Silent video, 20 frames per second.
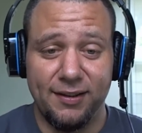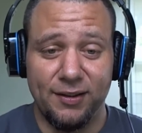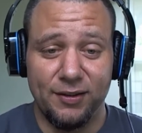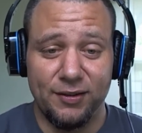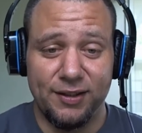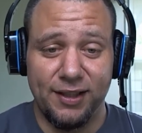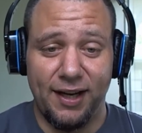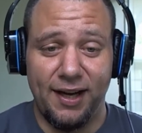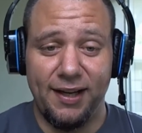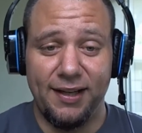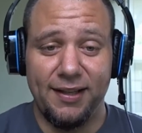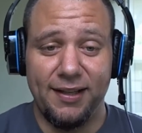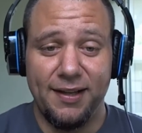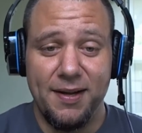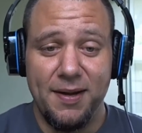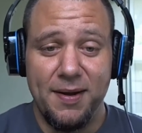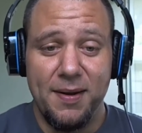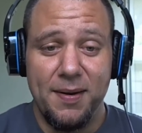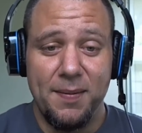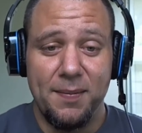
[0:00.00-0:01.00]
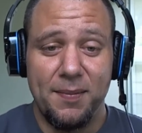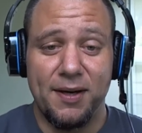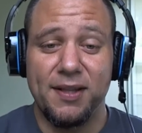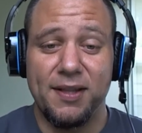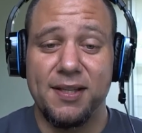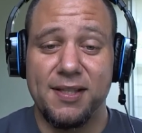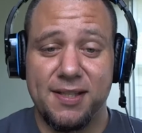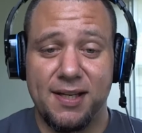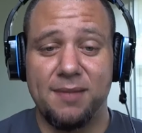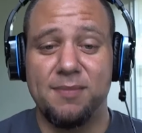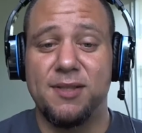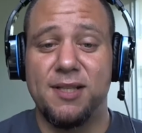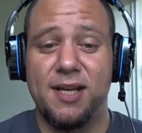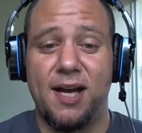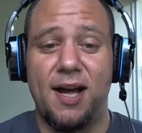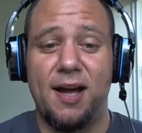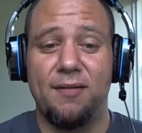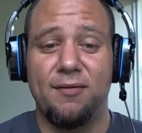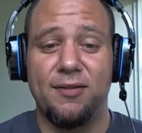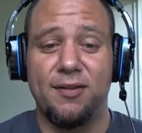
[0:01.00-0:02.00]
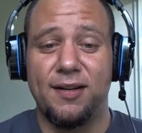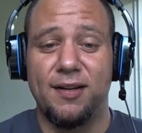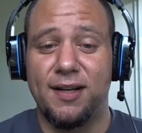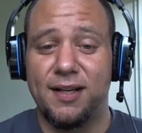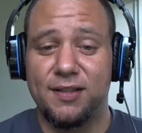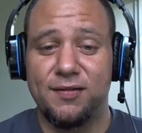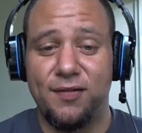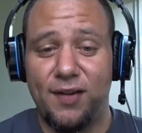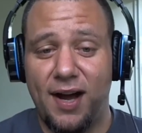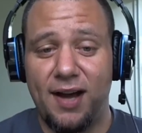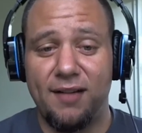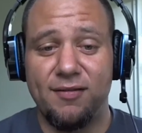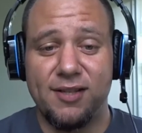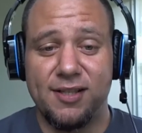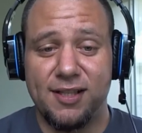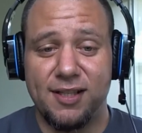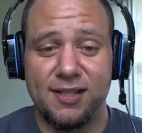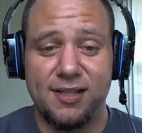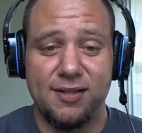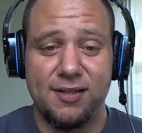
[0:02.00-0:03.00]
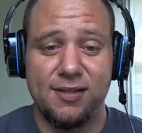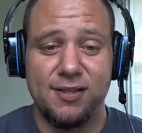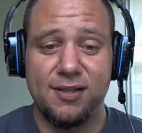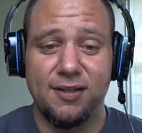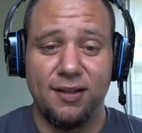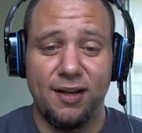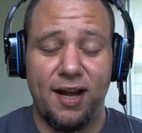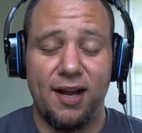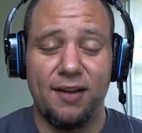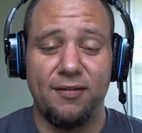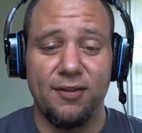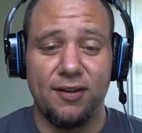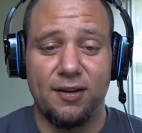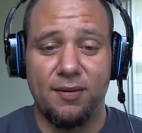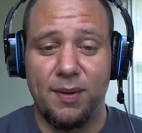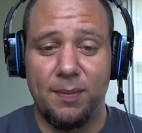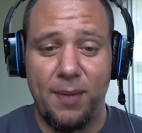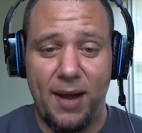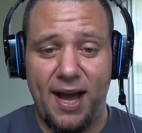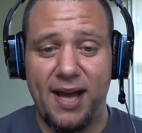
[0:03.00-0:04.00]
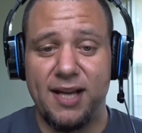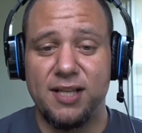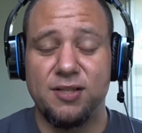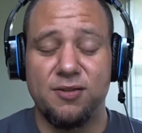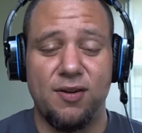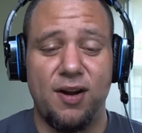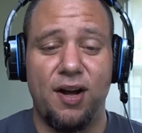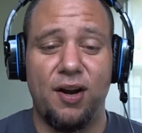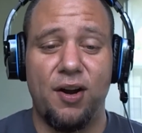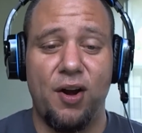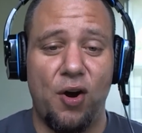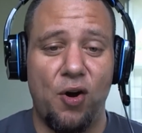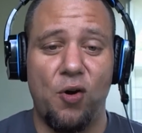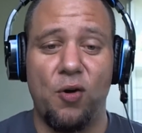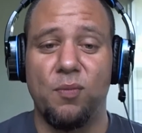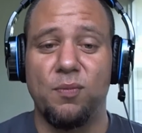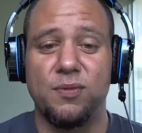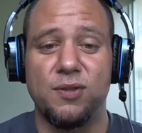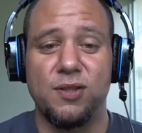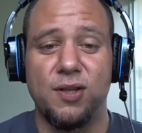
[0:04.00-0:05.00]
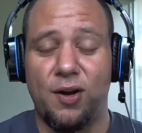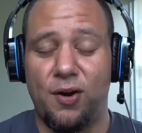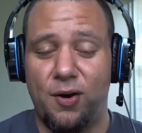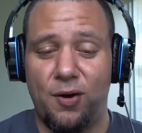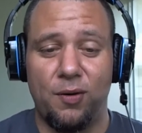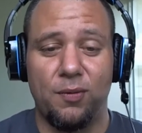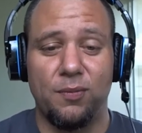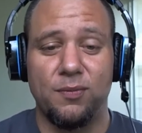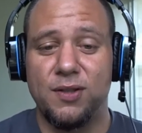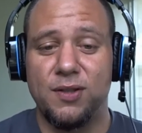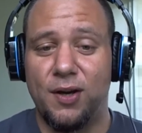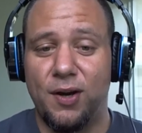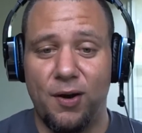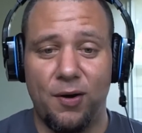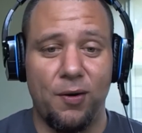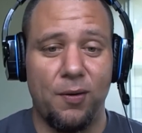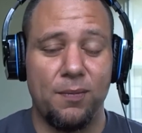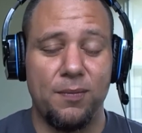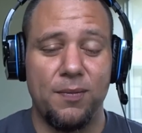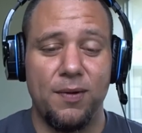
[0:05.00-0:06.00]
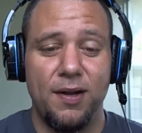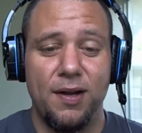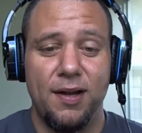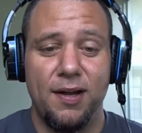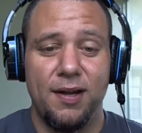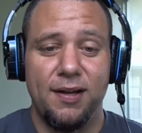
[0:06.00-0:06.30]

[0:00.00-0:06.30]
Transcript: Okay. But at the same time, for the next five to six years of your life, you're going to be passed around home to home to home.